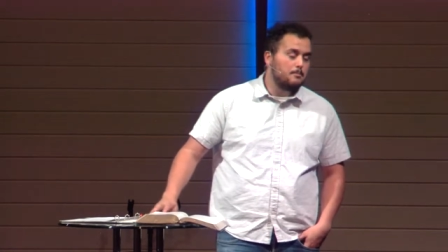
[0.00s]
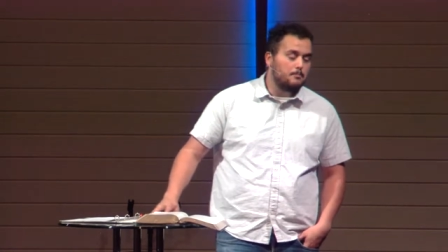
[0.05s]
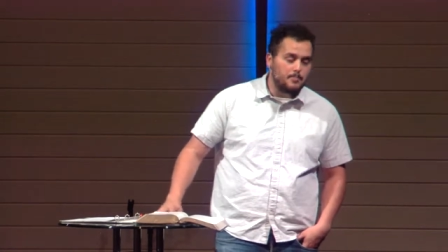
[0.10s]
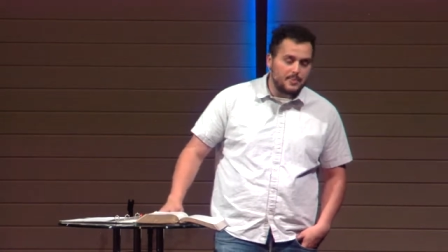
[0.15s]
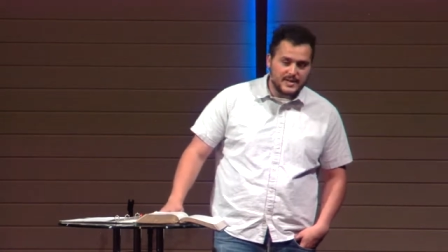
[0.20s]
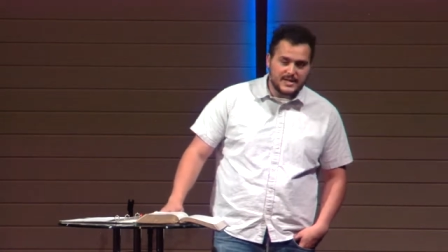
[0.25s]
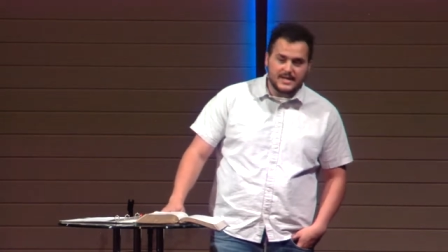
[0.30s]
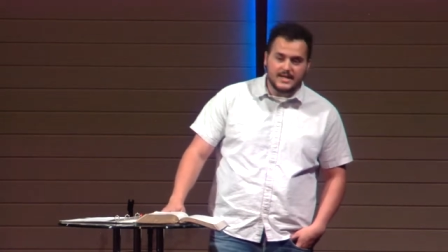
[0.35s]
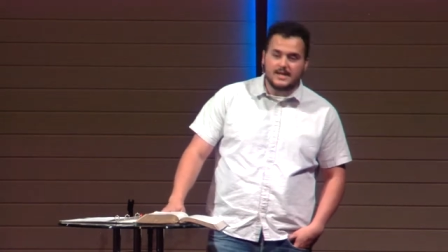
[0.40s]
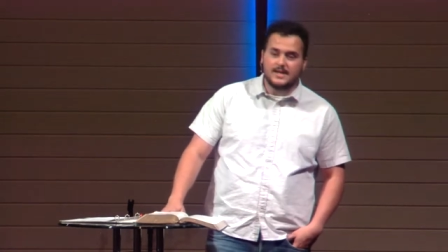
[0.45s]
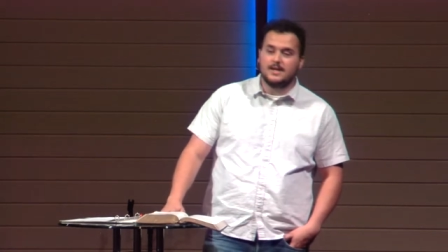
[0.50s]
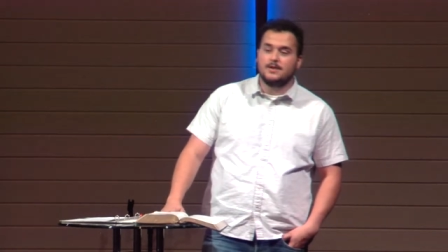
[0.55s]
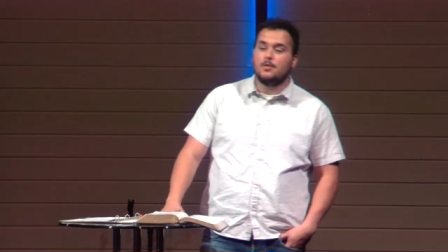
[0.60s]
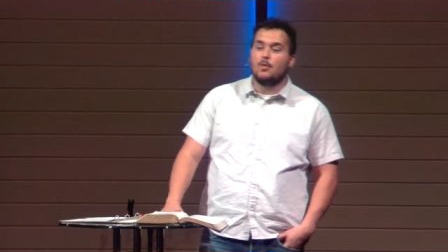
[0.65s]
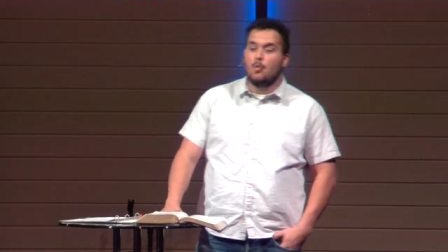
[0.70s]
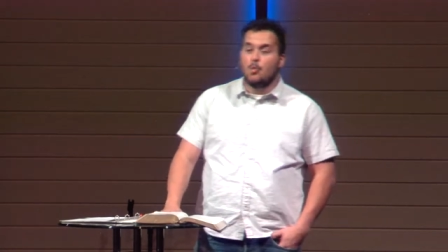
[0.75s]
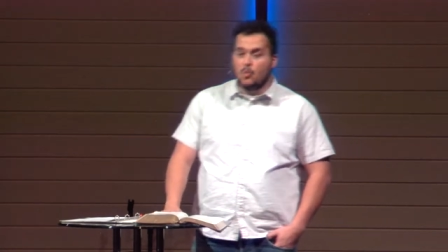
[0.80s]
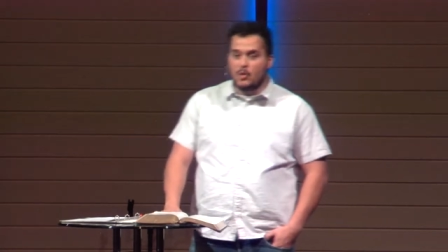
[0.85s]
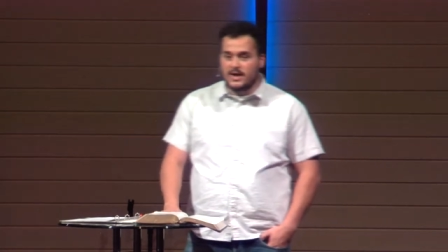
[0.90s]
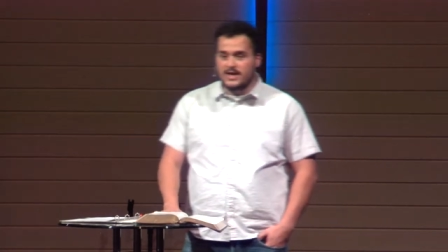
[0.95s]
be
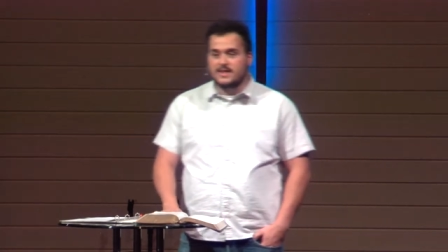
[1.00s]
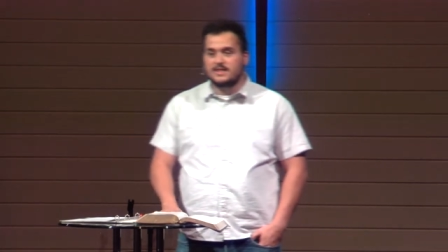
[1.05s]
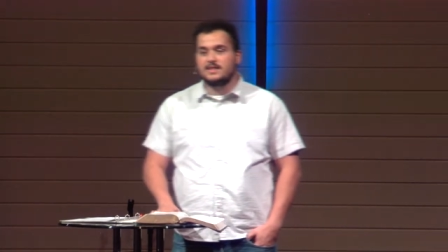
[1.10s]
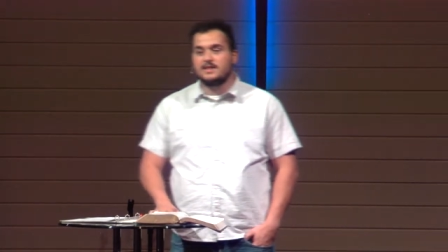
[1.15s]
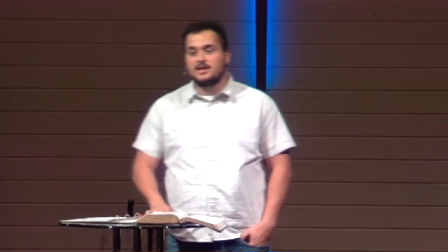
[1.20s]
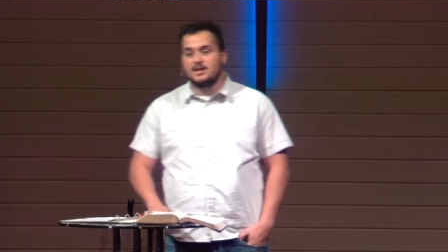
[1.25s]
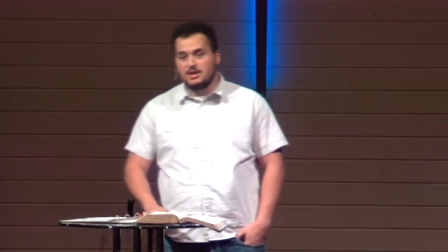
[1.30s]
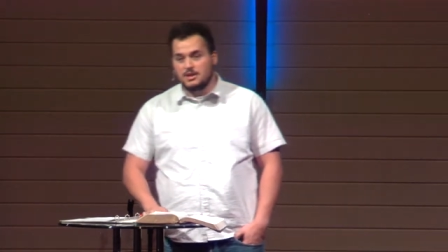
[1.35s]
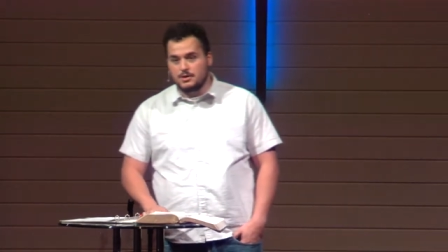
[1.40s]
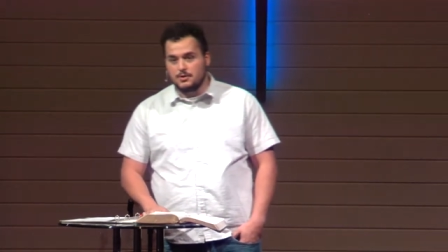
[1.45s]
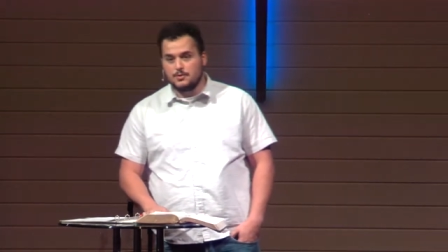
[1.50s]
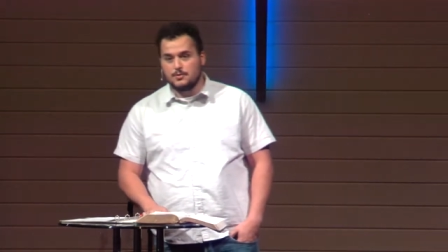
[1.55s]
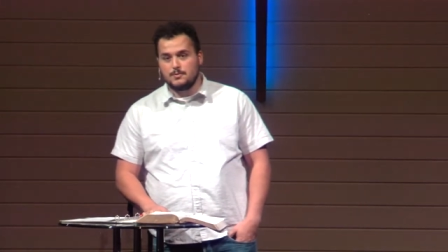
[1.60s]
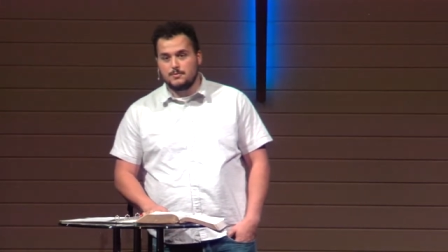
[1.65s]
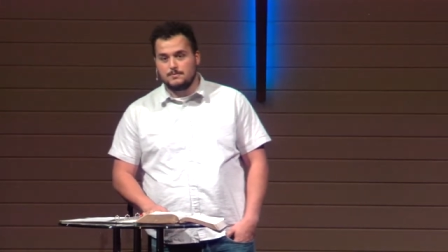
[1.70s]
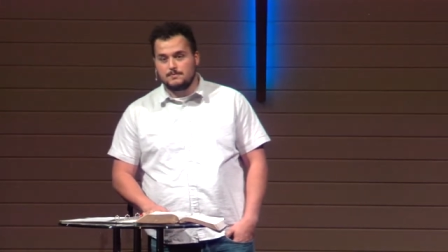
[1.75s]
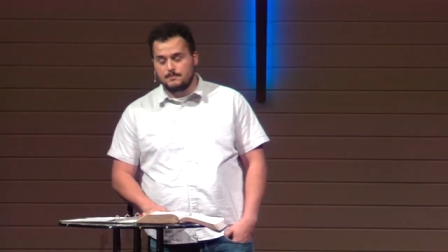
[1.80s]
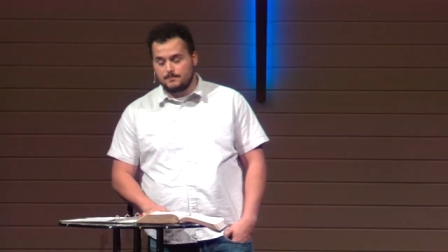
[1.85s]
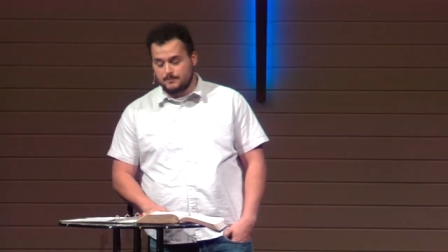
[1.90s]
with you.